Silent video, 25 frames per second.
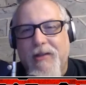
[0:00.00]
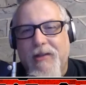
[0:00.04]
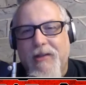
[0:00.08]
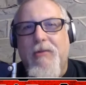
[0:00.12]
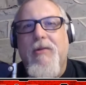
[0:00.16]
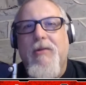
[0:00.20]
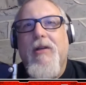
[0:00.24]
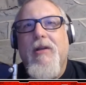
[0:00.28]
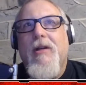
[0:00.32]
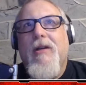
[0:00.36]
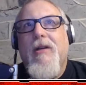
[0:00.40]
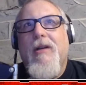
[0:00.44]

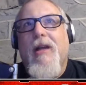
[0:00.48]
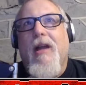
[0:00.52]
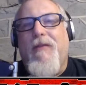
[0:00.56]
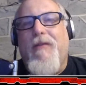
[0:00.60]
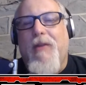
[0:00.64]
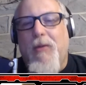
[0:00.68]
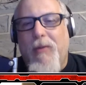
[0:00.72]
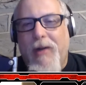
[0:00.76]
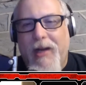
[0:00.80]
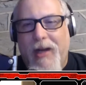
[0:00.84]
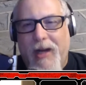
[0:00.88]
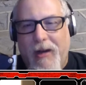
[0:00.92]
So
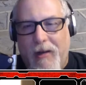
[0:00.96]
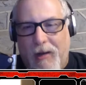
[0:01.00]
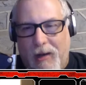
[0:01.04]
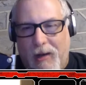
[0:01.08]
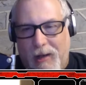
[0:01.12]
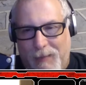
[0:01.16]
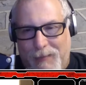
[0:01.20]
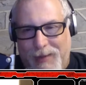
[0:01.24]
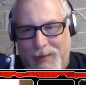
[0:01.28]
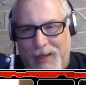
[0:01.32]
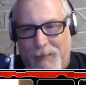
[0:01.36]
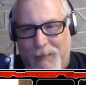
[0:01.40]
if you want to
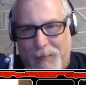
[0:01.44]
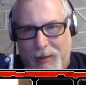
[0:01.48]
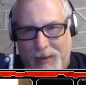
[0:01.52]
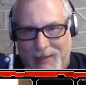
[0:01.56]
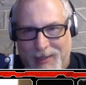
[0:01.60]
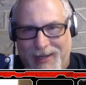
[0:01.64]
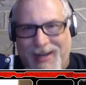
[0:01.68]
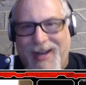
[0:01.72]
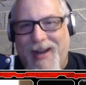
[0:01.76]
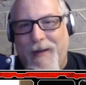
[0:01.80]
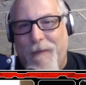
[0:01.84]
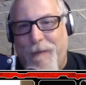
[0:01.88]
hear all about
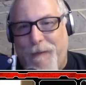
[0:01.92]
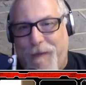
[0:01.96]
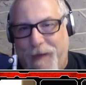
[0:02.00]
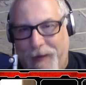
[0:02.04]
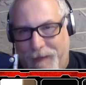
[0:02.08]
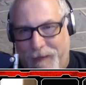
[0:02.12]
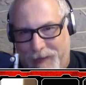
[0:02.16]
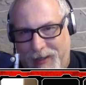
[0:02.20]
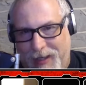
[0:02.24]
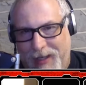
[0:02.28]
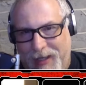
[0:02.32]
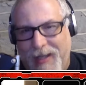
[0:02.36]
Balticon
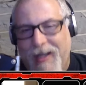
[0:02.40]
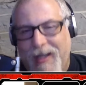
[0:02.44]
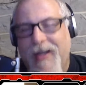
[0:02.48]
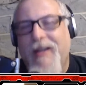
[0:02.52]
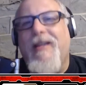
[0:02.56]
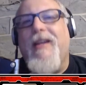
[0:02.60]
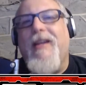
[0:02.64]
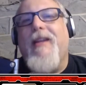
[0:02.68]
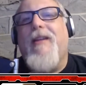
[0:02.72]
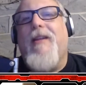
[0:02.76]
50,